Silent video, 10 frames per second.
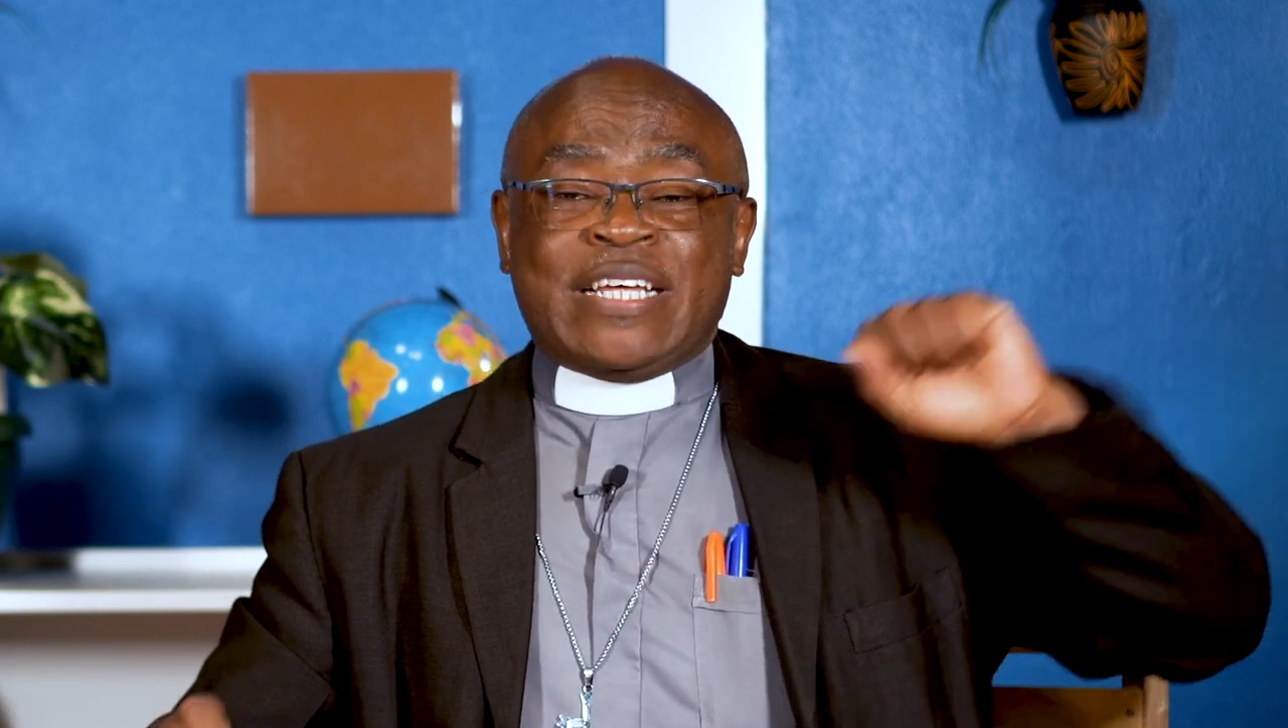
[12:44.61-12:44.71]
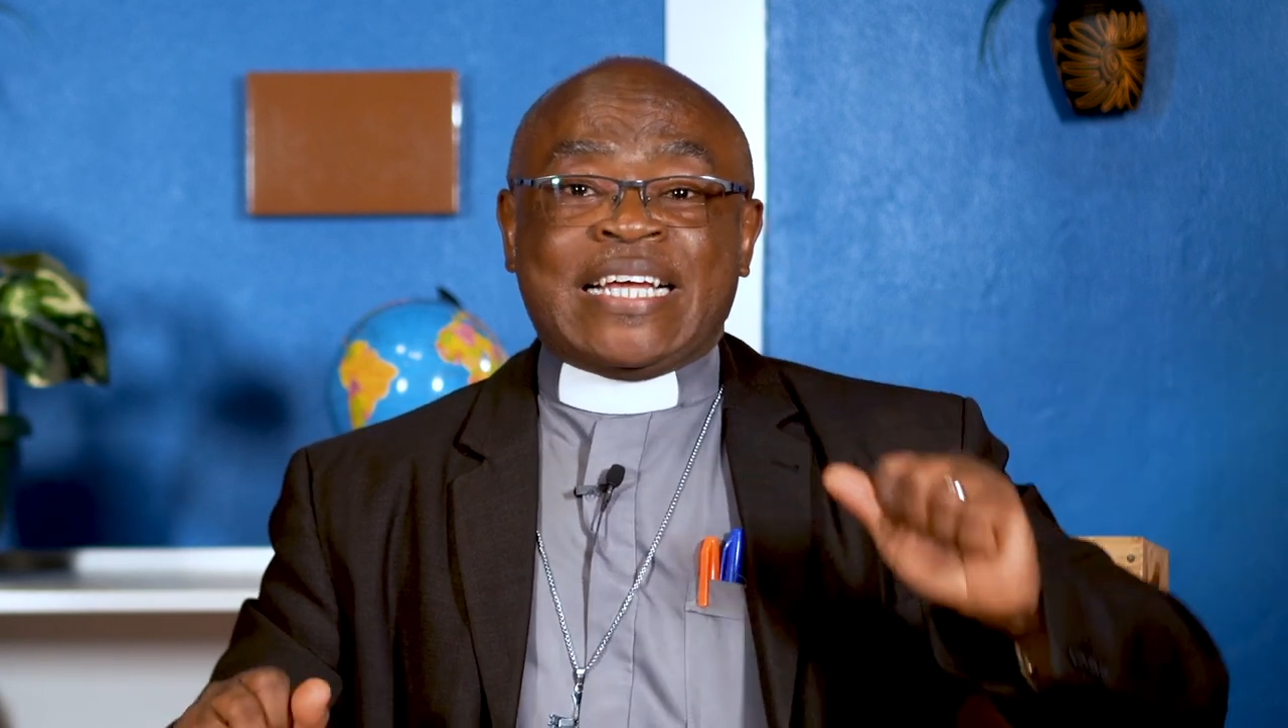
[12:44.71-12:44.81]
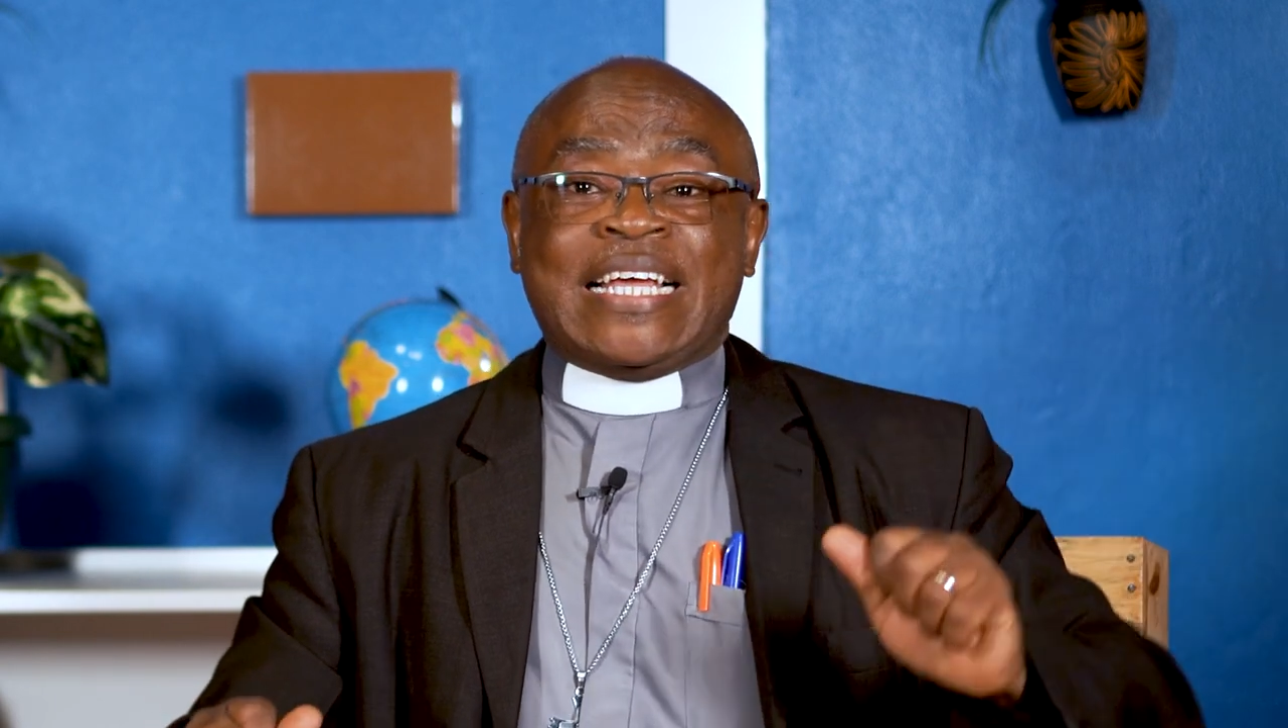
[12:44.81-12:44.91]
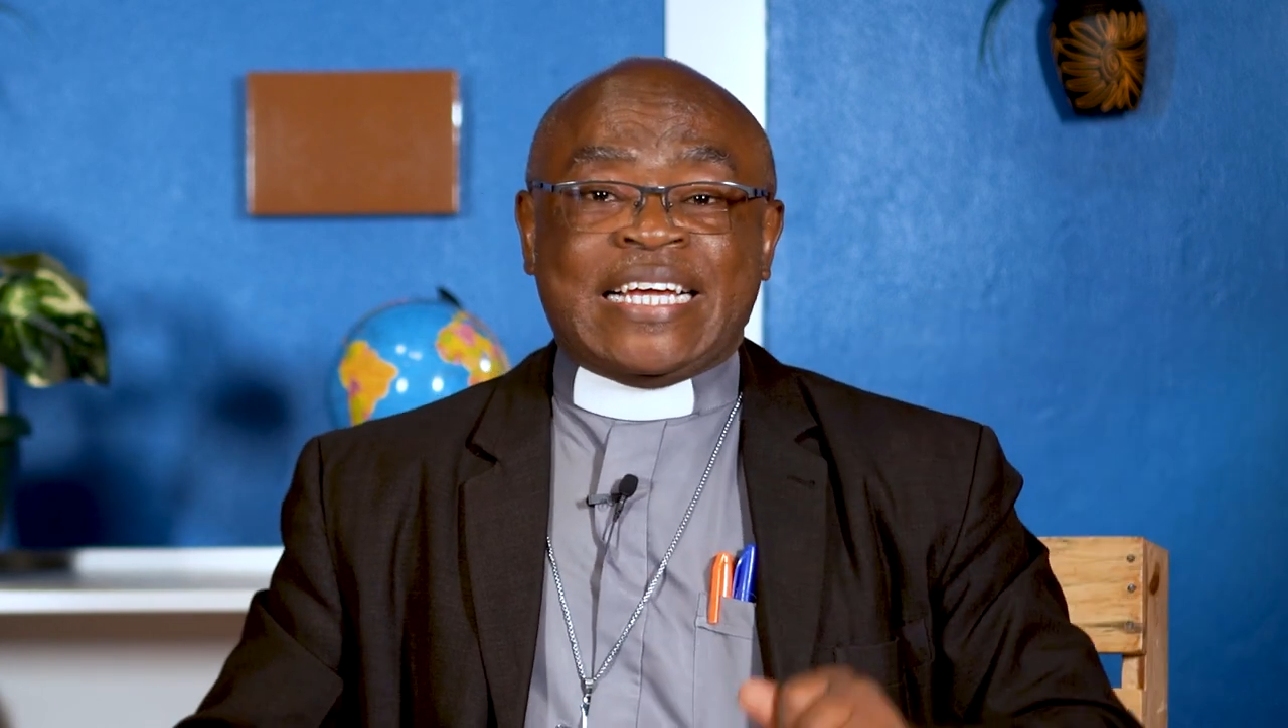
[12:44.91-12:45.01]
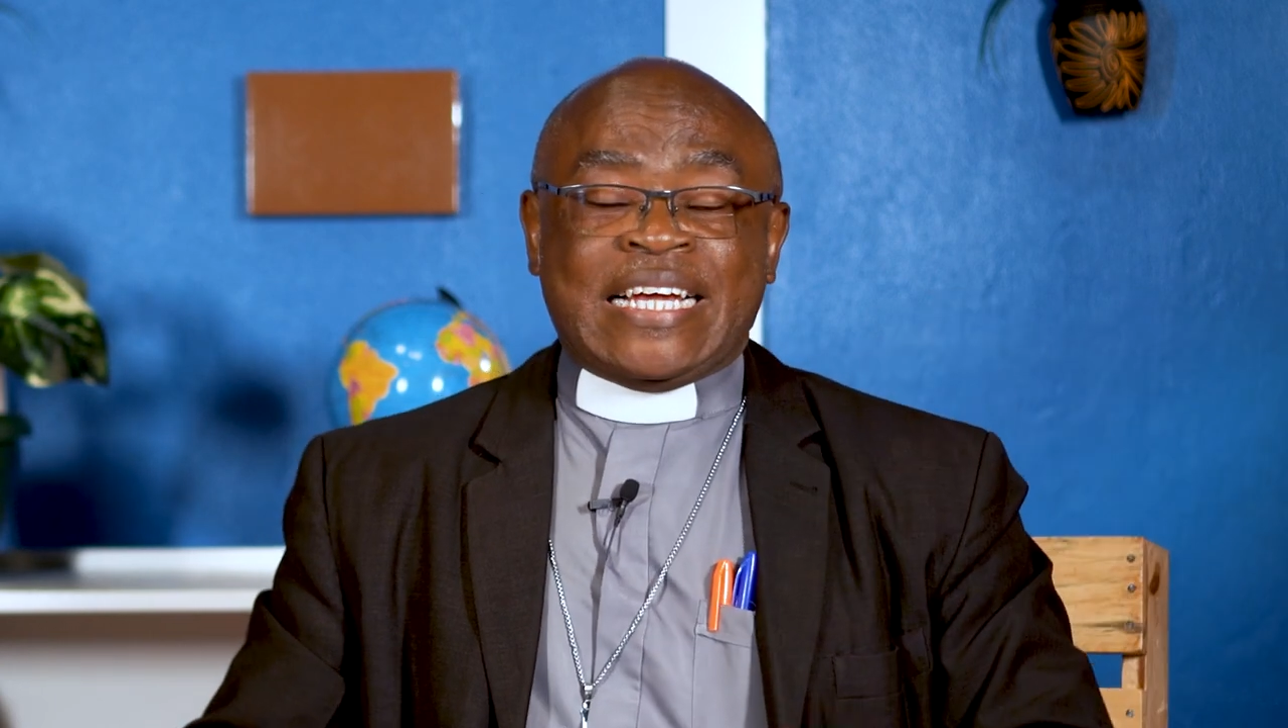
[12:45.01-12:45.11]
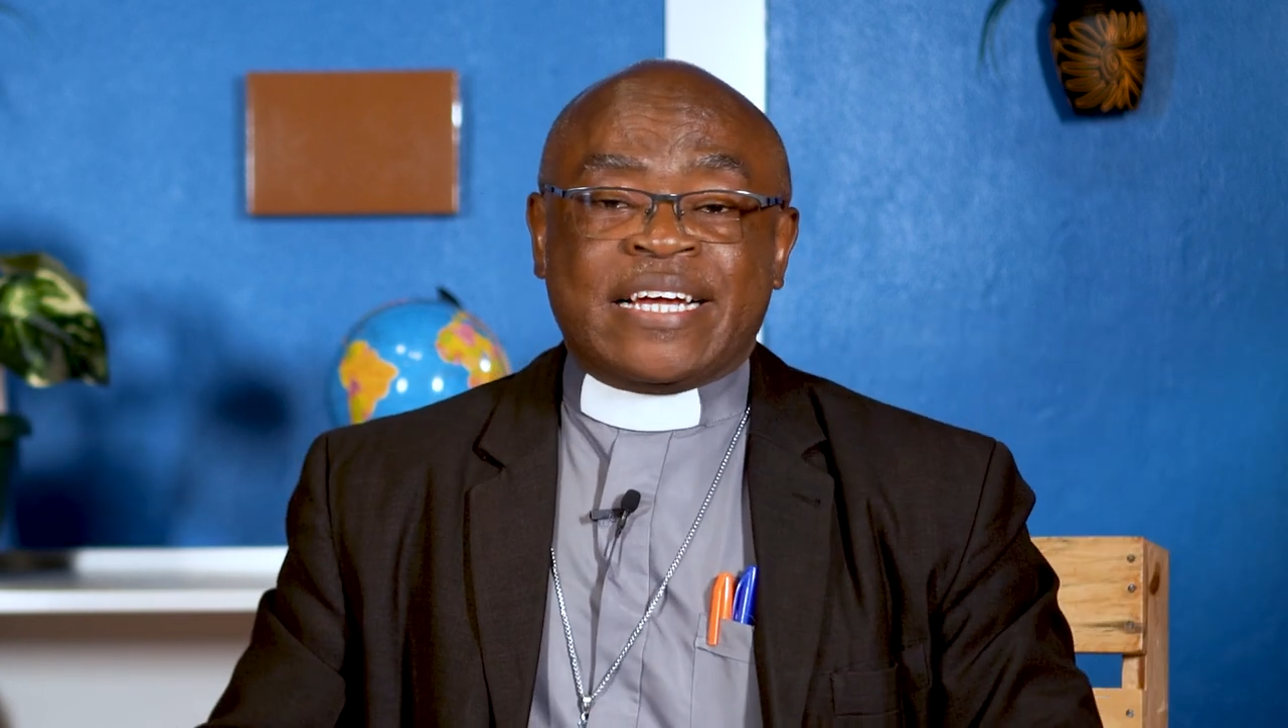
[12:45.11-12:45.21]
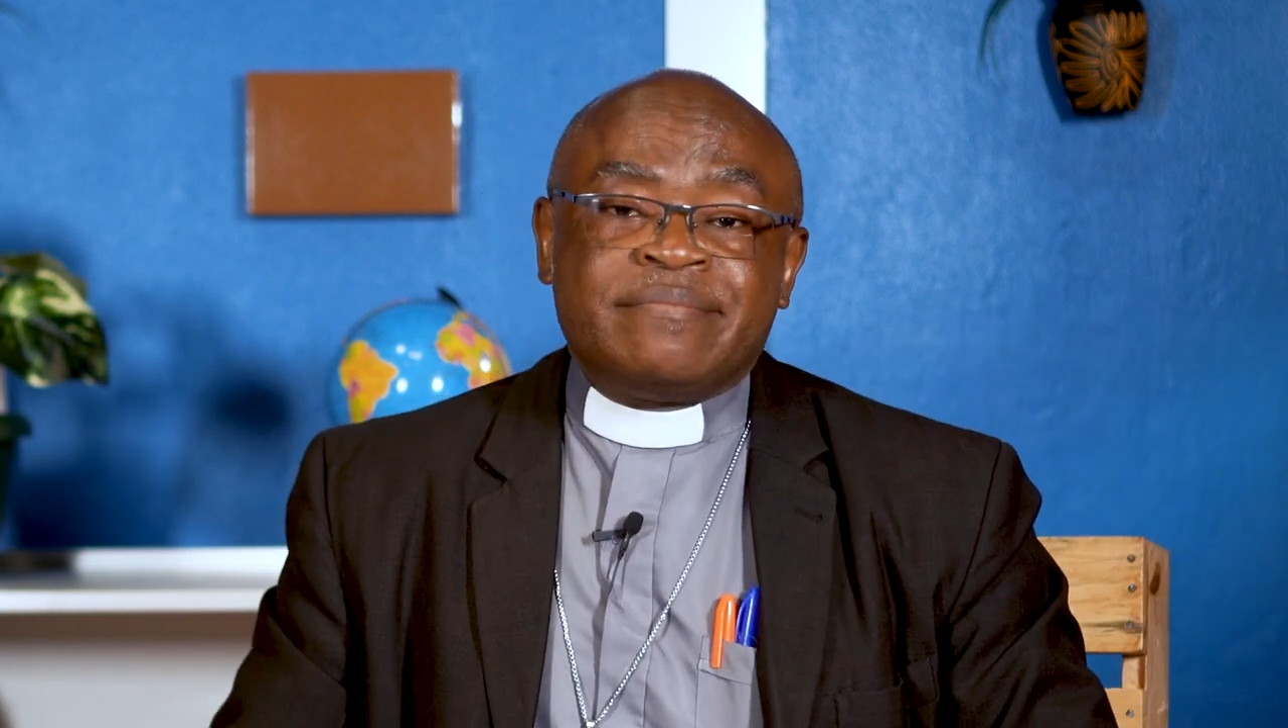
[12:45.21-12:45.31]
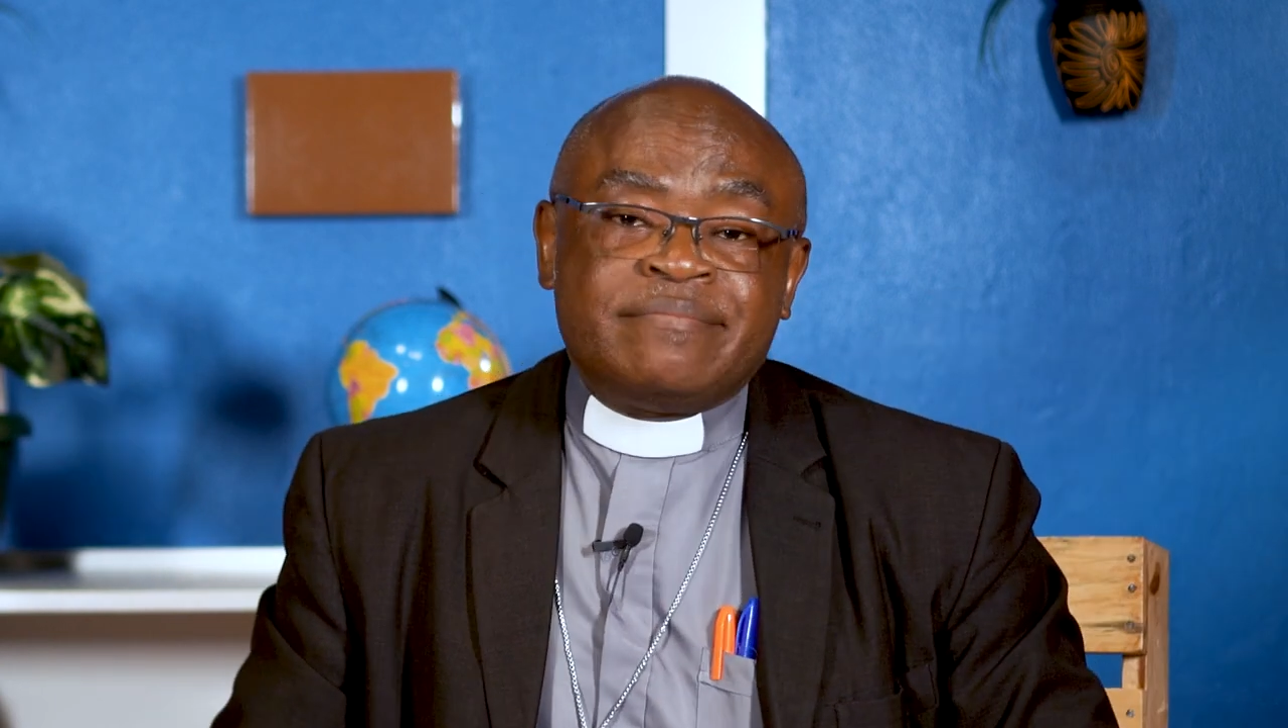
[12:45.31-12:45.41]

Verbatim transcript: king